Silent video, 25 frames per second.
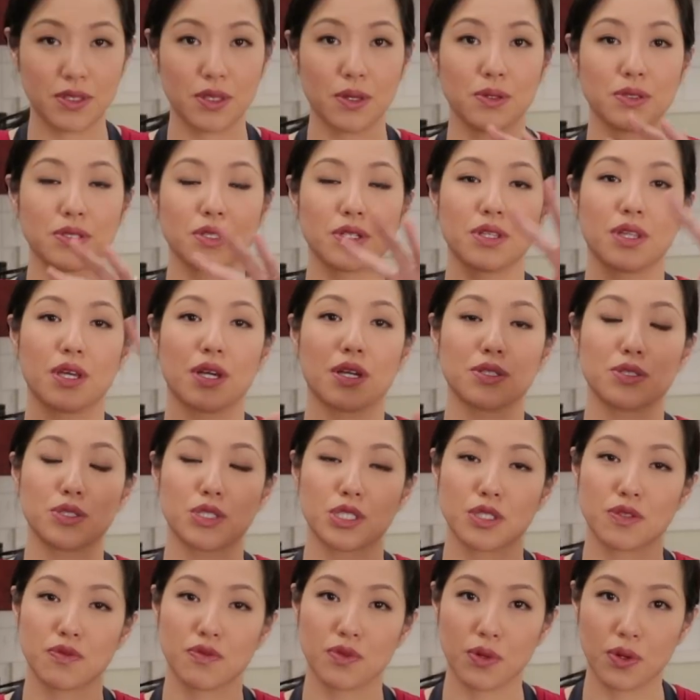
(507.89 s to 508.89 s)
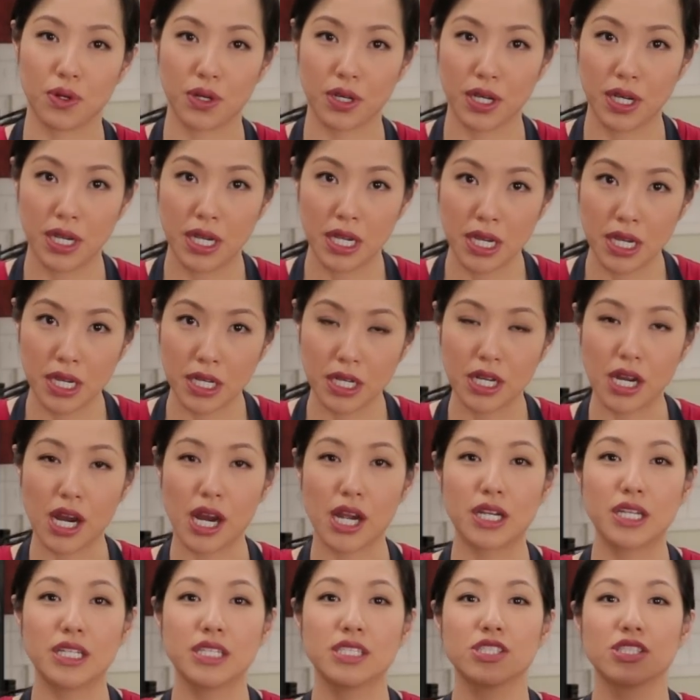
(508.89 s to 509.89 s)
Those are there just for
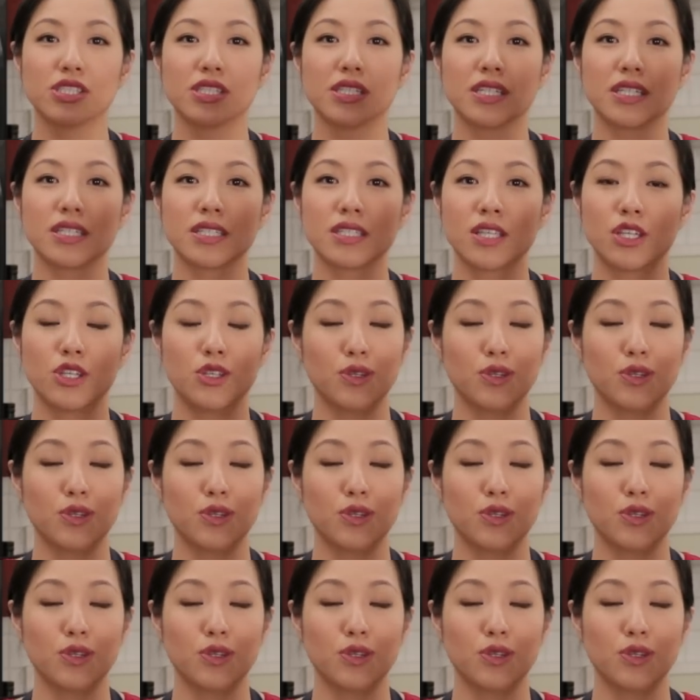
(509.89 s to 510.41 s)
garnishes.